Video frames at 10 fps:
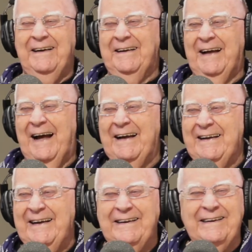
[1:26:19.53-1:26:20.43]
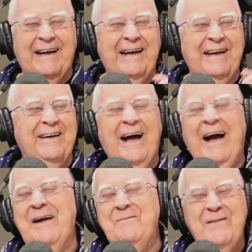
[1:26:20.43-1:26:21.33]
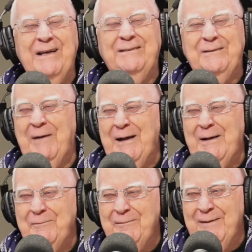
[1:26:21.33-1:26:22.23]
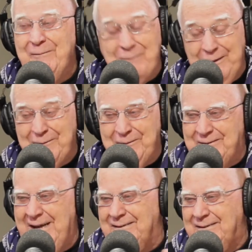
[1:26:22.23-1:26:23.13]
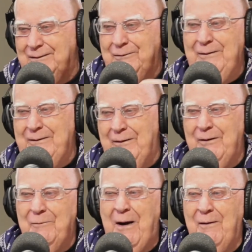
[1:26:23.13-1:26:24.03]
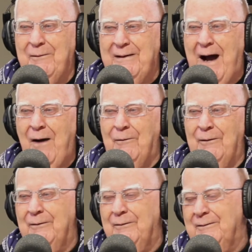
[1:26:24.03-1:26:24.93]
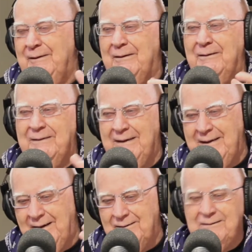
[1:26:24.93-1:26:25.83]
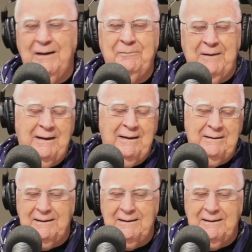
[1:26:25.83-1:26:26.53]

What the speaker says: And I missed a beautiful chance, because we're in there in about an hour, getting our stuff done.